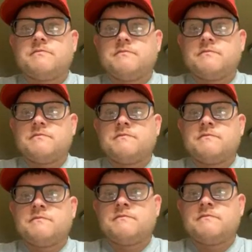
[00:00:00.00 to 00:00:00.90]

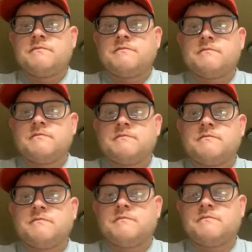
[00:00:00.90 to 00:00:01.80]

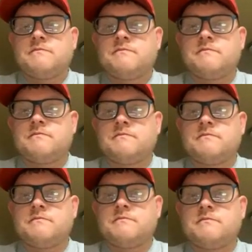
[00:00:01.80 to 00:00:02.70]

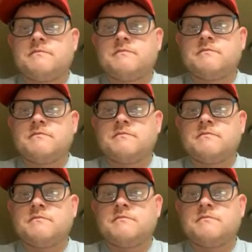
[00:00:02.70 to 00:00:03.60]

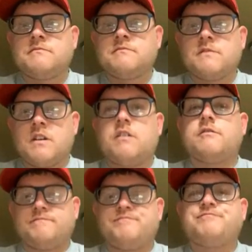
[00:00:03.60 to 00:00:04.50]

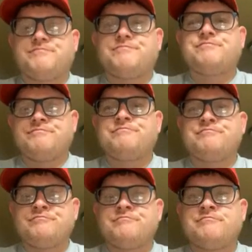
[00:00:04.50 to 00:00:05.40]

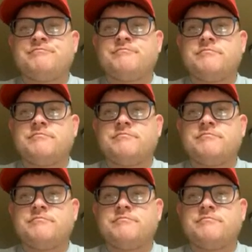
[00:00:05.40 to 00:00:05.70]
(silent)